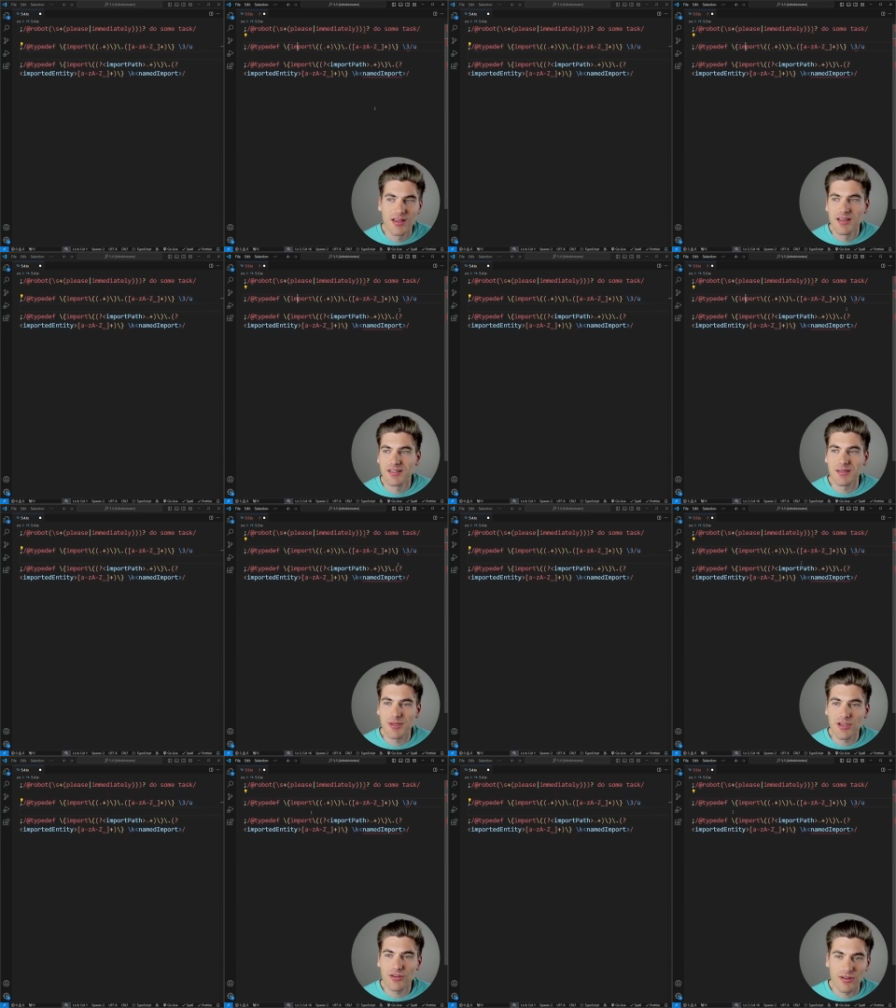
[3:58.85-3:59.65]
Same
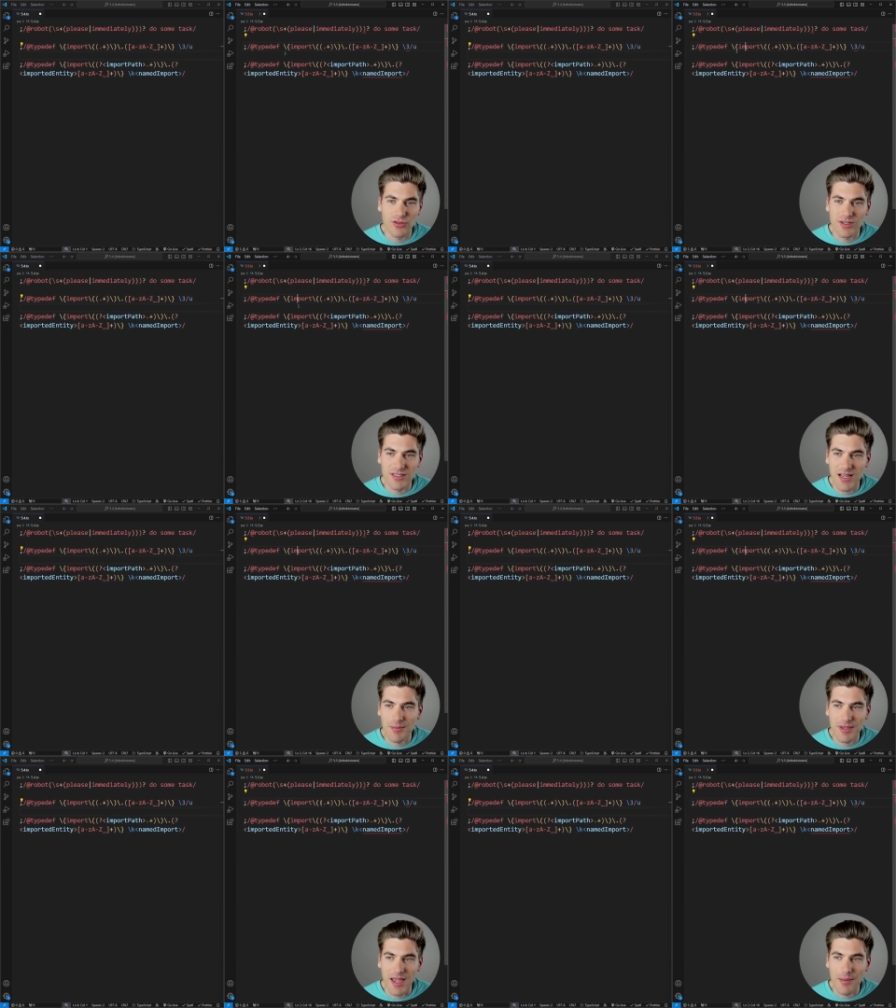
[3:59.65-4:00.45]
here, you can see I'm
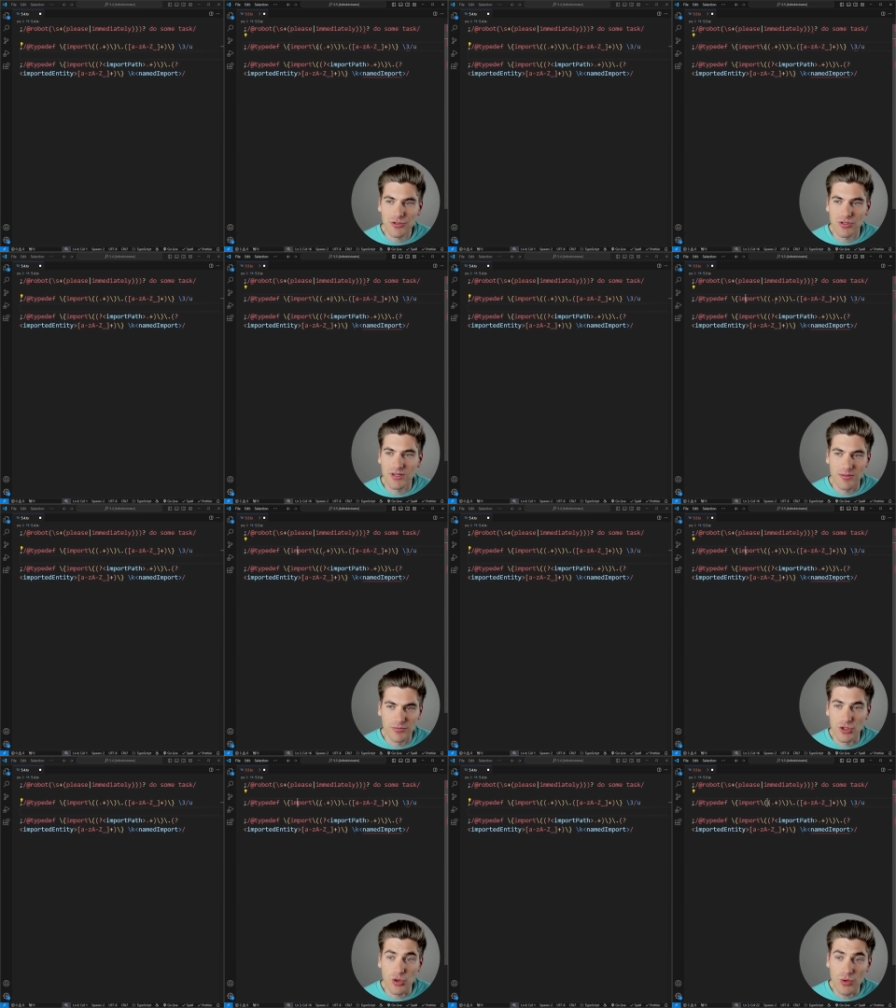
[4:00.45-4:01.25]
capturing
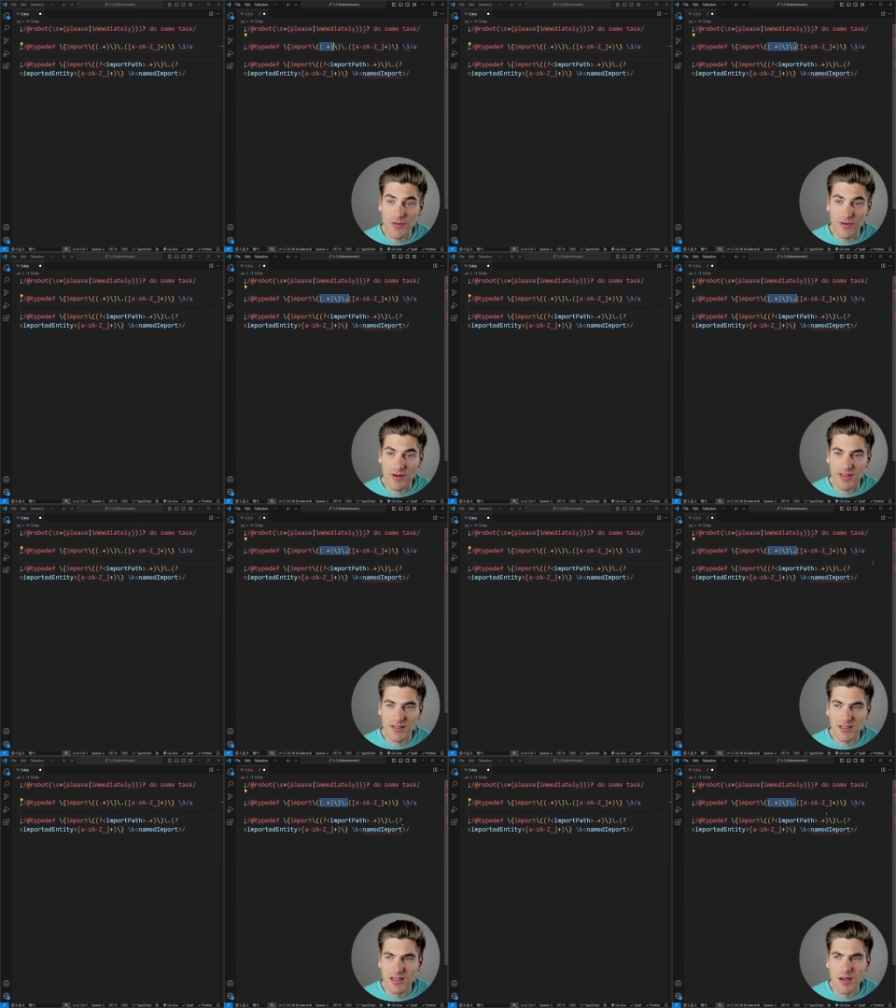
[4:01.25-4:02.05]
two different things,
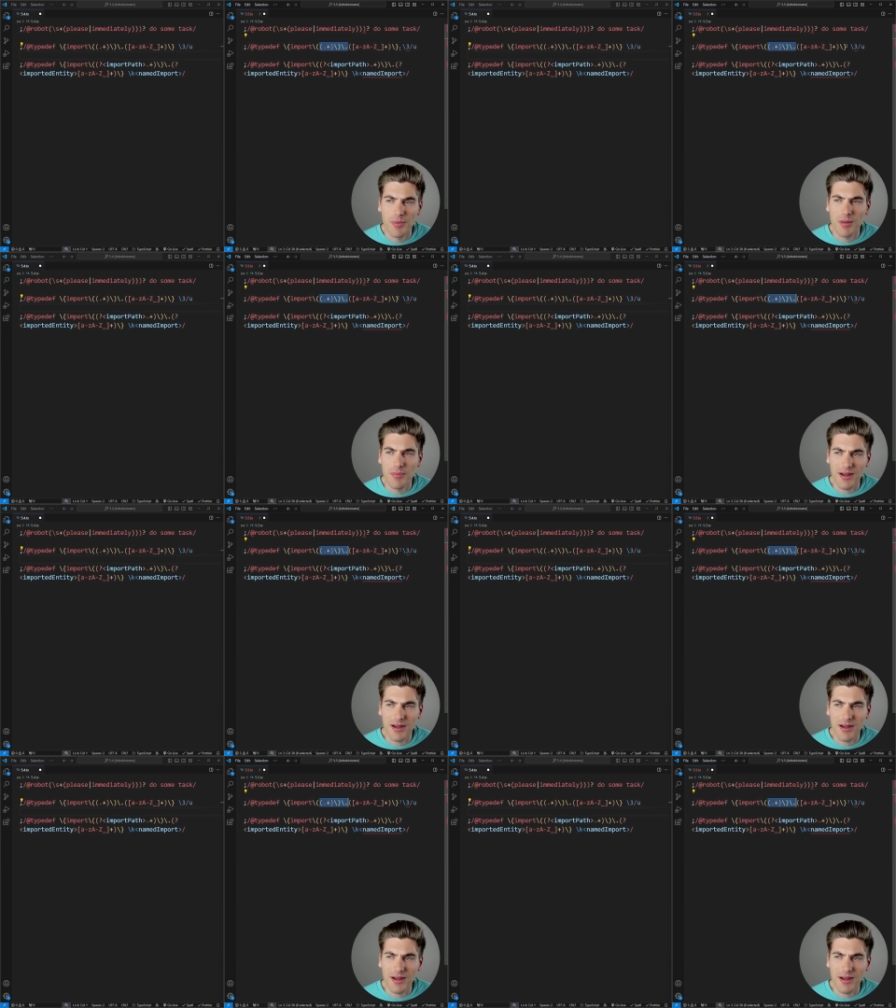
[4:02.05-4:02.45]
but I'm not